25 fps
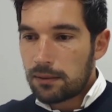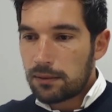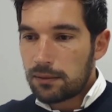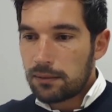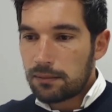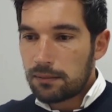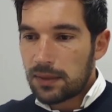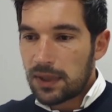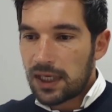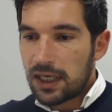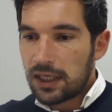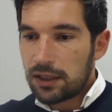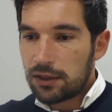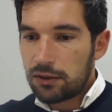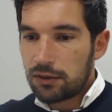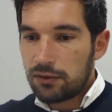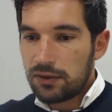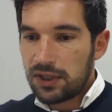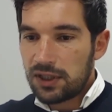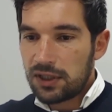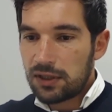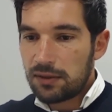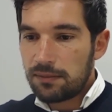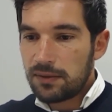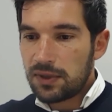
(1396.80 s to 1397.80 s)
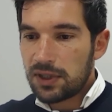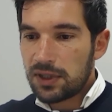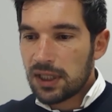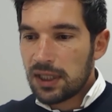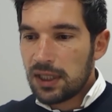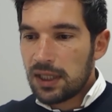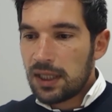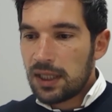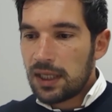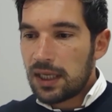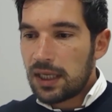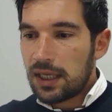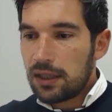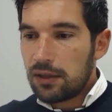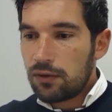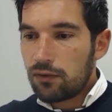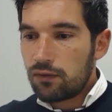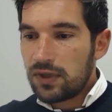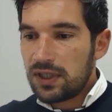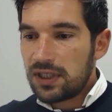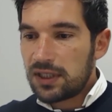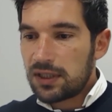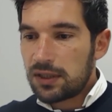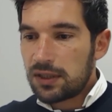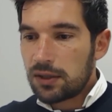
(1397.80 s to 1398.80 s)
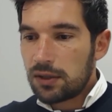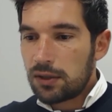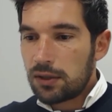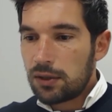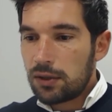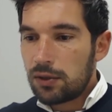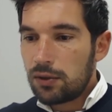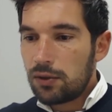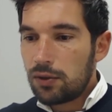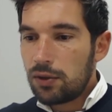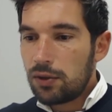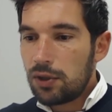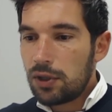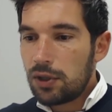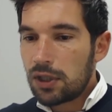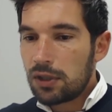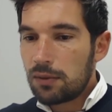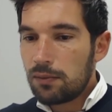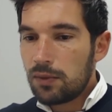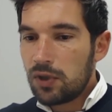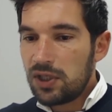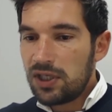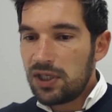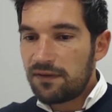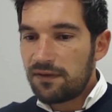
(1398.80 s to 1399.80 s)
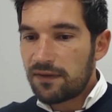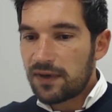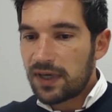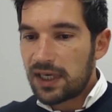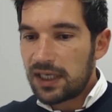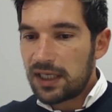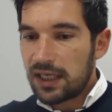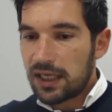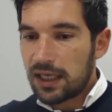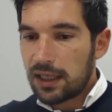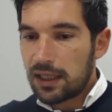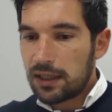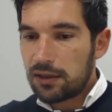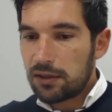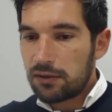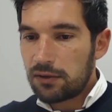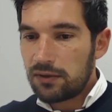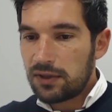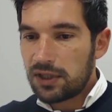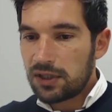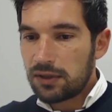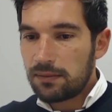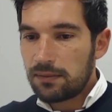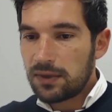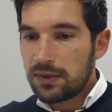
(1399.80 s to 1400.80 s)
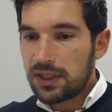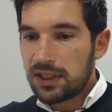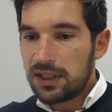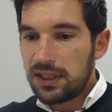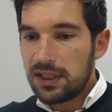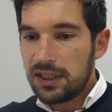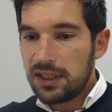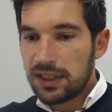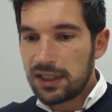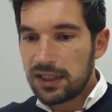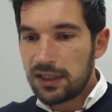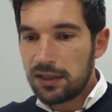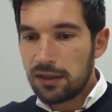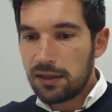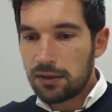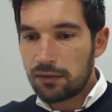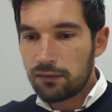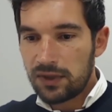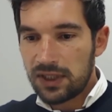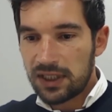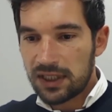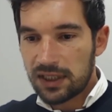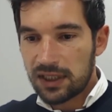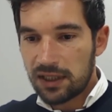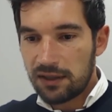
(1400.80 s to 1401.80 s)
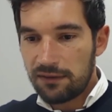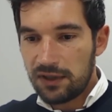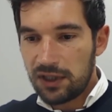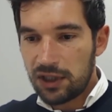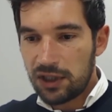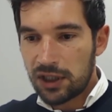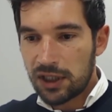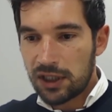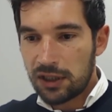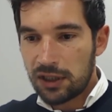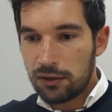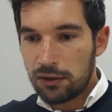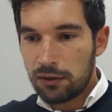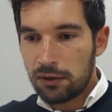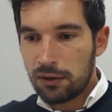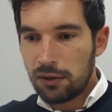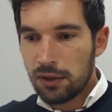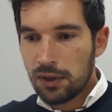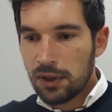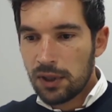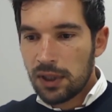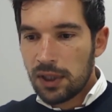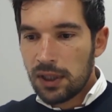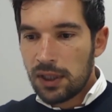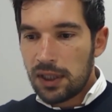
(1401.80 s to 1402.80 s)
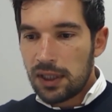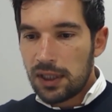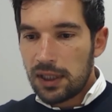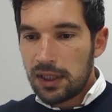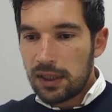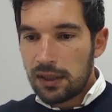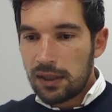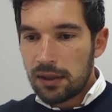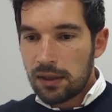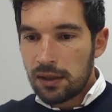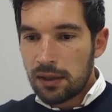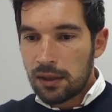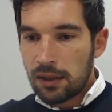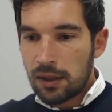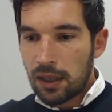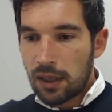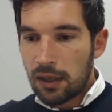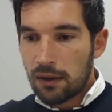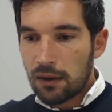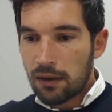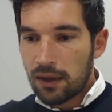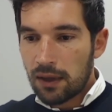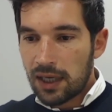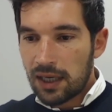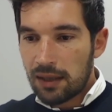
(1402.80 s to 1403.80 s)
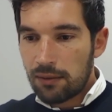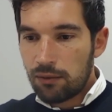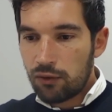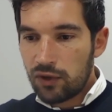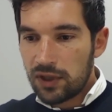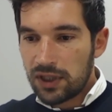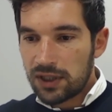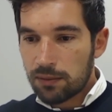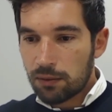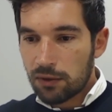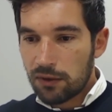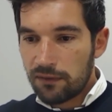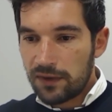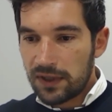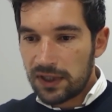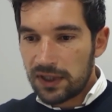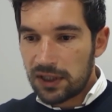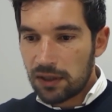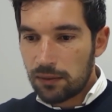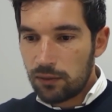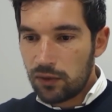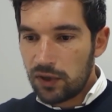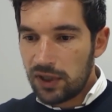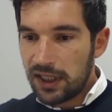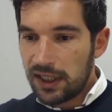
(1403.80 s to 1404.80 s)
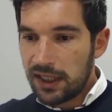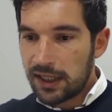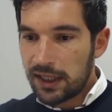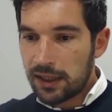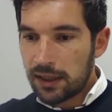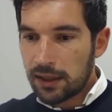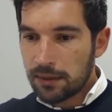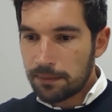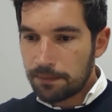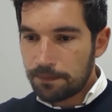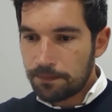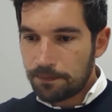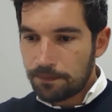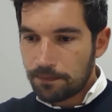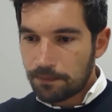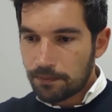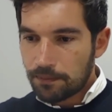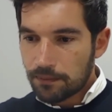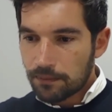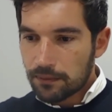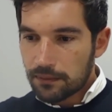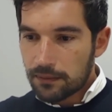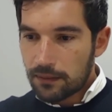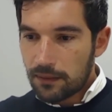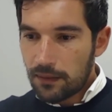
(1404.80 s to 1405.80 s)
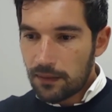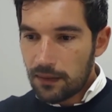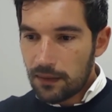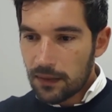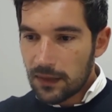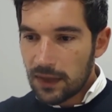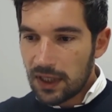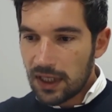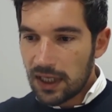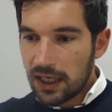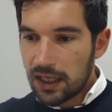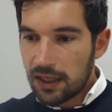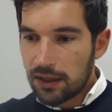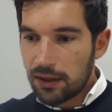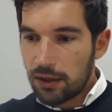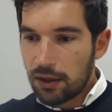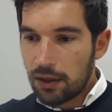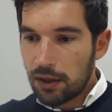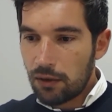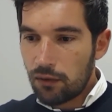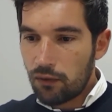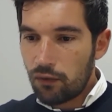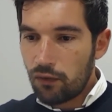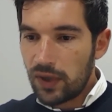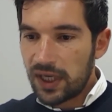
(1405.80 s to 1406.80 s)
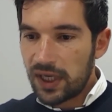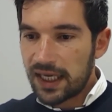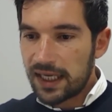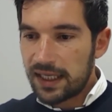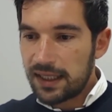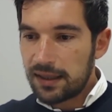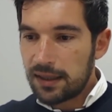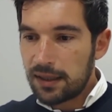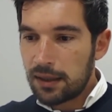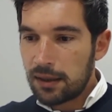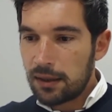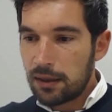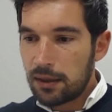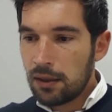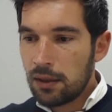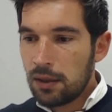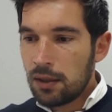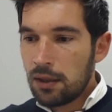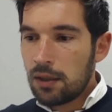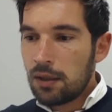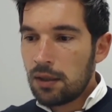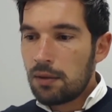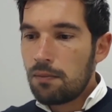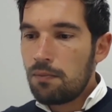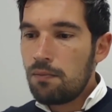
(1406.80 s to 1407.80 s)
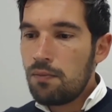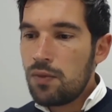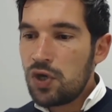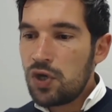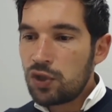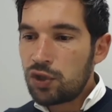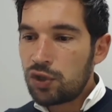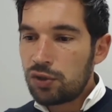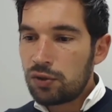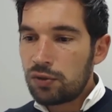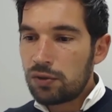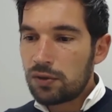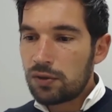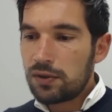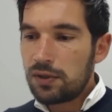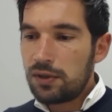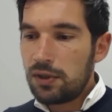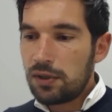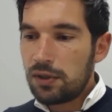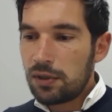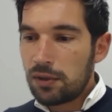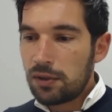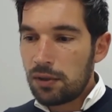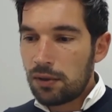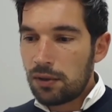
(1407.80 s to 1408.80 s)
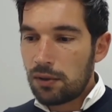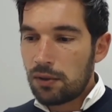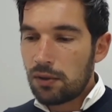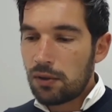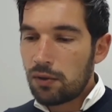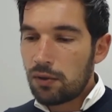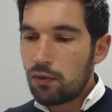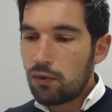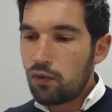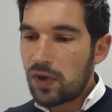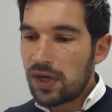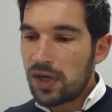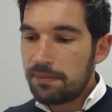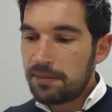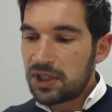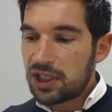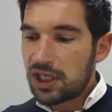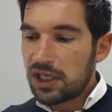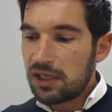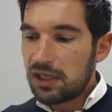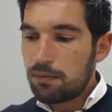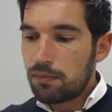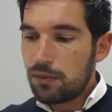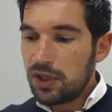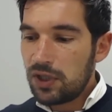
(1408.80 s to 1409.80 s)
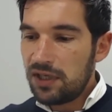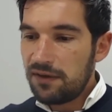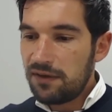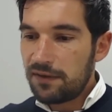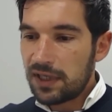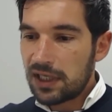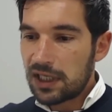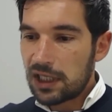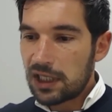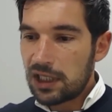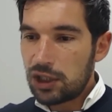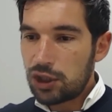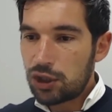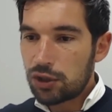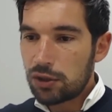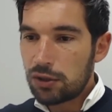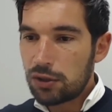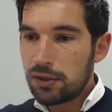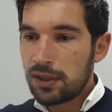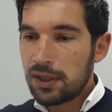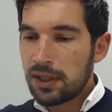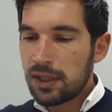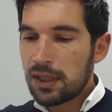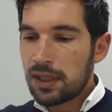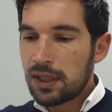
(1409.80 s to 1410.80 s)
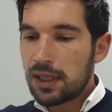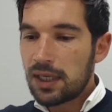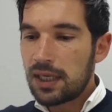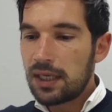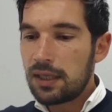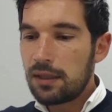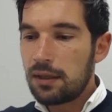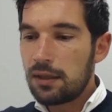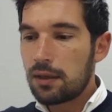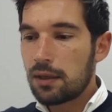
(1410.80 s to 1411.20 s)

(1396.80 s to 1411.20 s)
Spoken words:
aneurysms and with non-modified aneurysms. This is done with Kevin Jano in our lab with Professor Mounier, and we can measure the web shape modification and